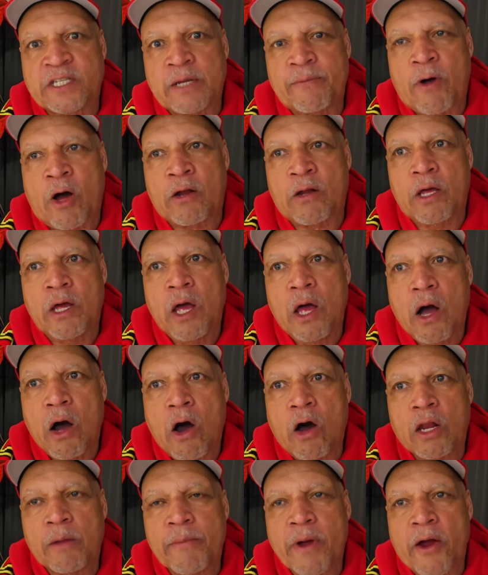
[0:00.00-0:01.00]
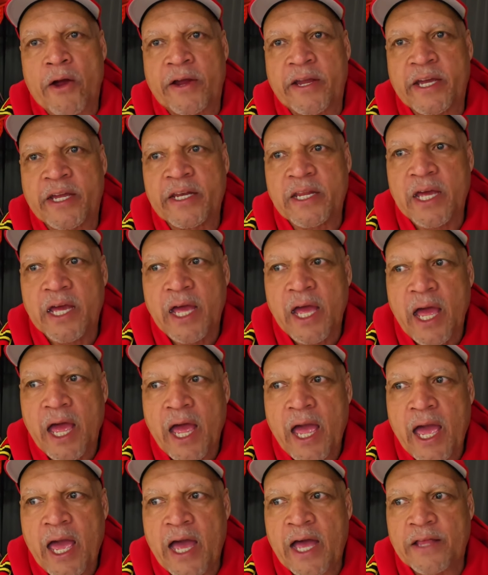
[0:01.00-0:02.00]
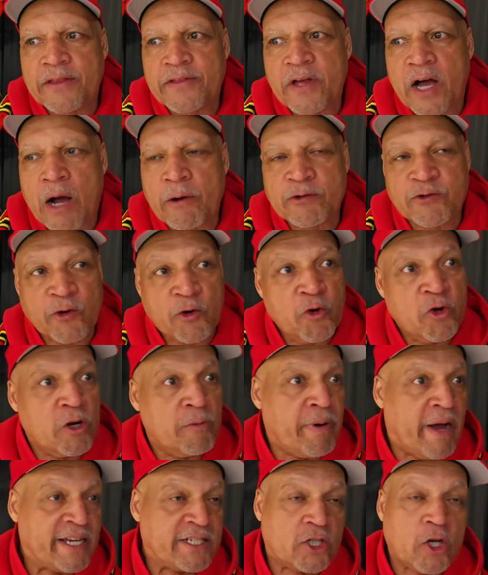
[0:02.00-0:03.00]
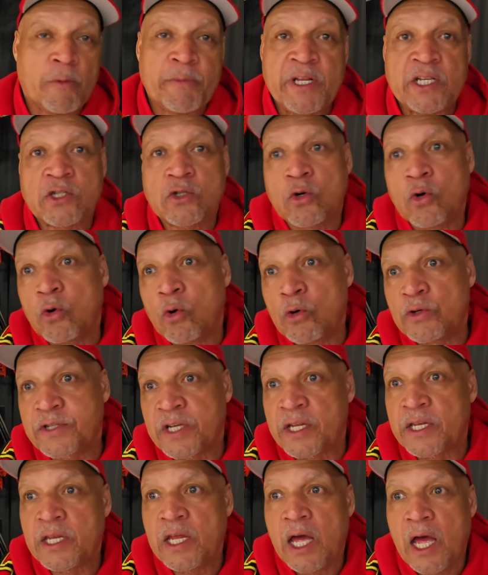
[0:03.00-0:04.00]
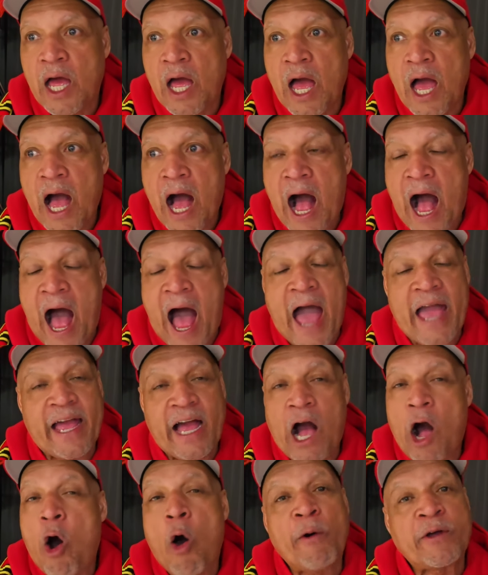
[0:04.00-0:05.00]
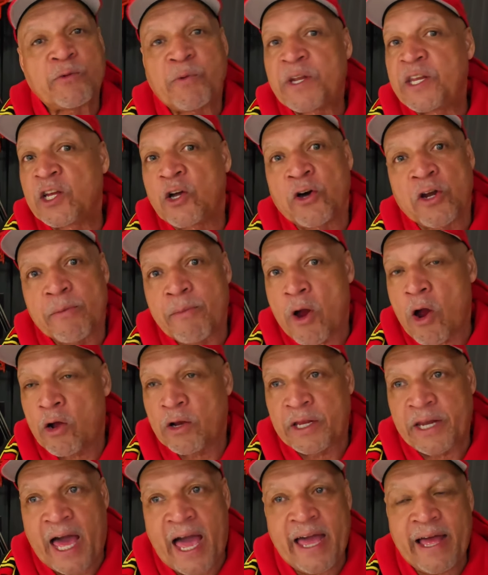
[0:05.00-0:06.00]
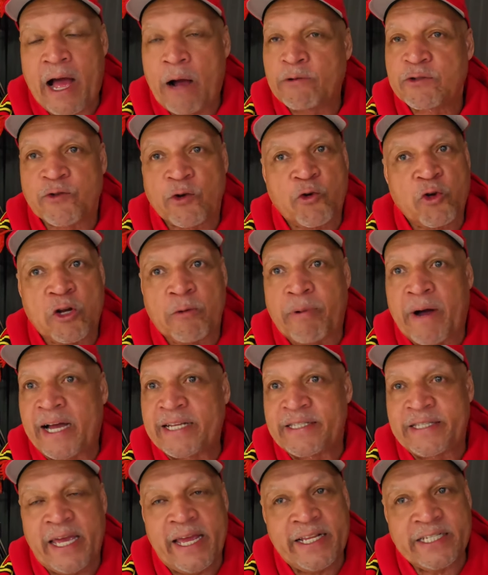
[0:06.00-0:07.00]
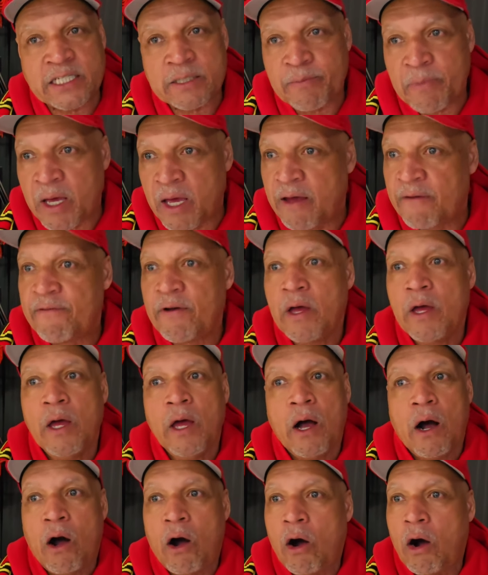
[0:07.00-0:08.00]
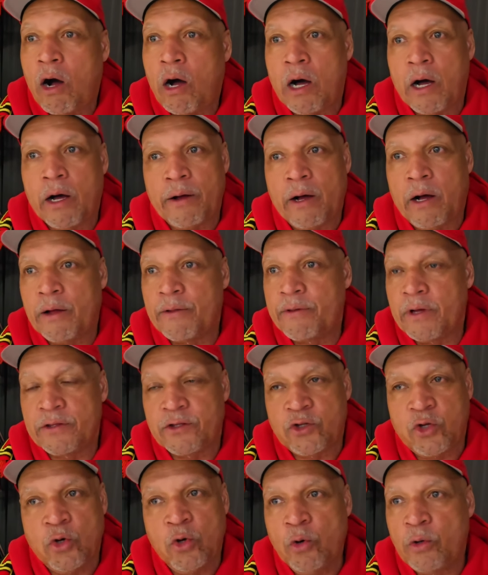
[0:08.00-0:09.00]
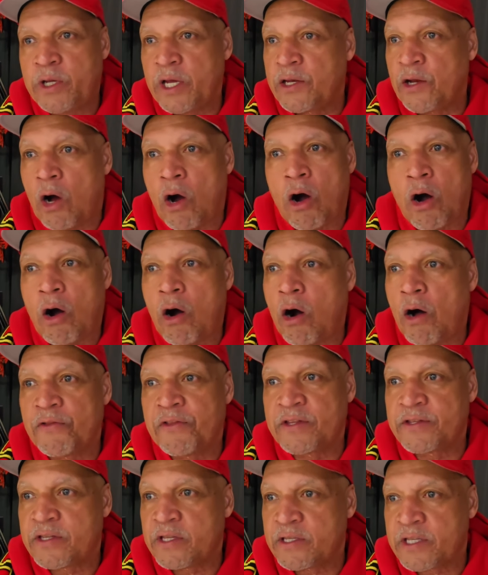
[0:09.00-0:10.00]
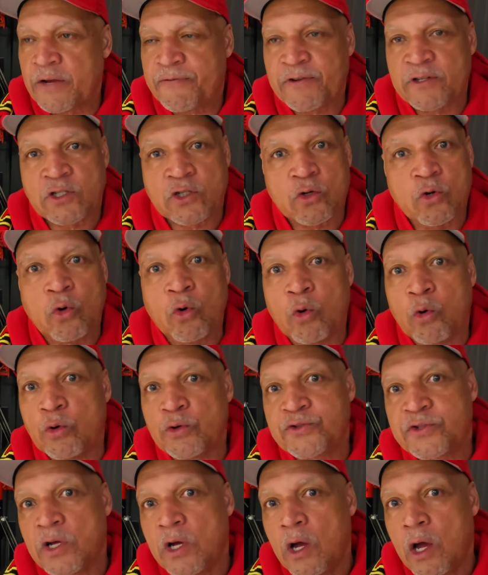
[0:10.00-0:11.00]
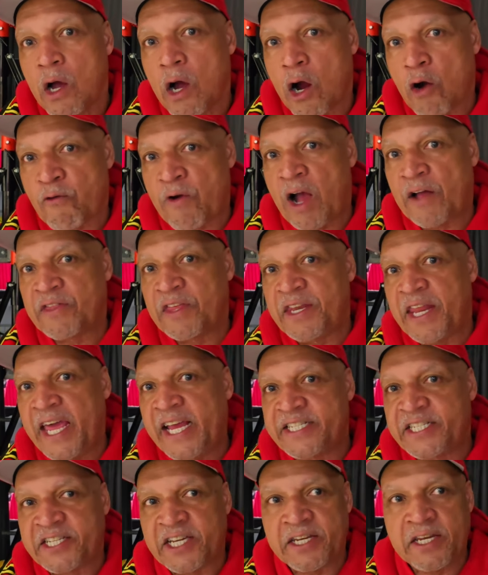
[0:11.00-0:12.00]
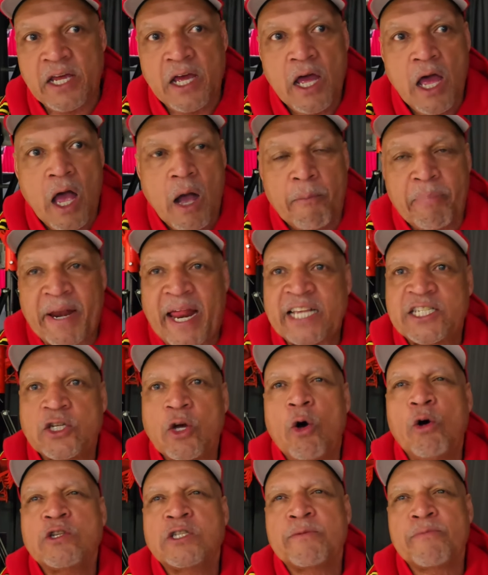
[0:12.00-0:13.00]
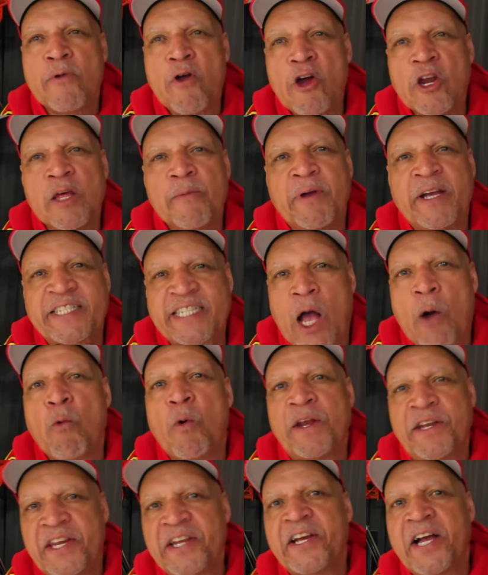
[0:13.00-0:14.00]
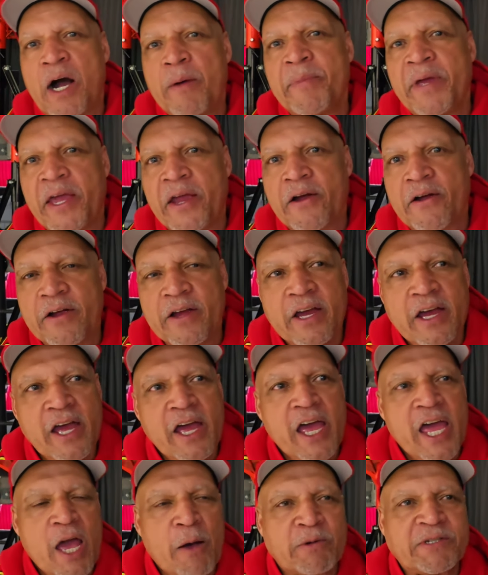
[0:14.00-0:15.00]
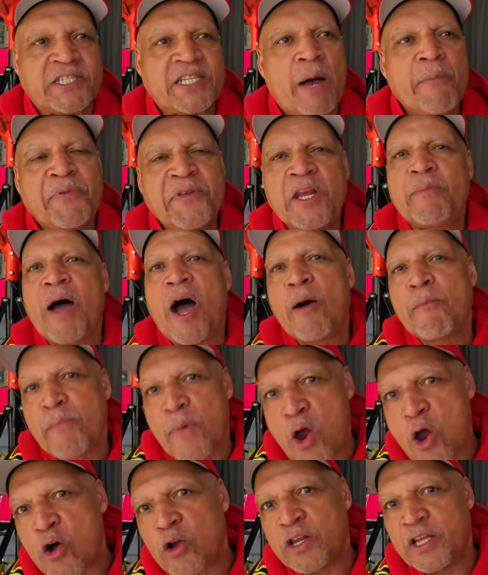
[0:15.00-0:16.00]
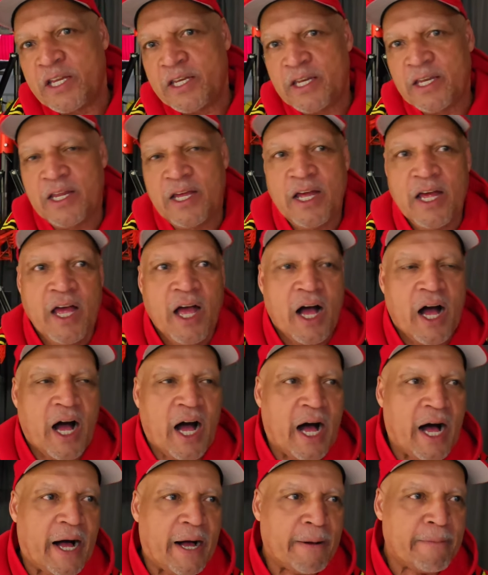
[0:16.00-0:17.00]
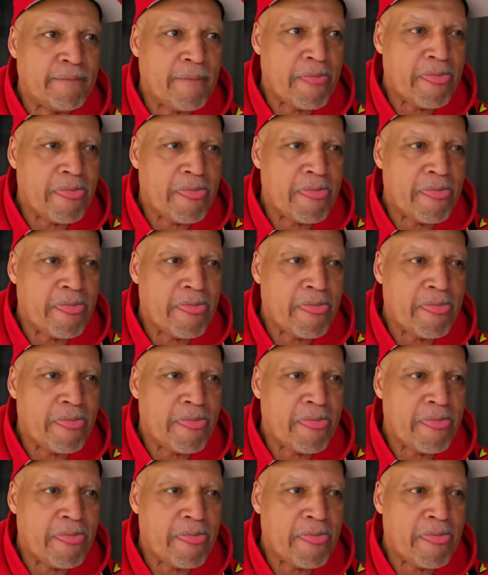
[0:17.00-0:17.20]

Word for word: team All, all American, and I was recruited by so many schools. And I, always wanted to go to Maryland. I, I was recruited by Dean Smith, uh, uh, Duke, and all, all the different schools around the nation. But I chose Maryland because I wanted to come here. There was something about Maryland. Uh,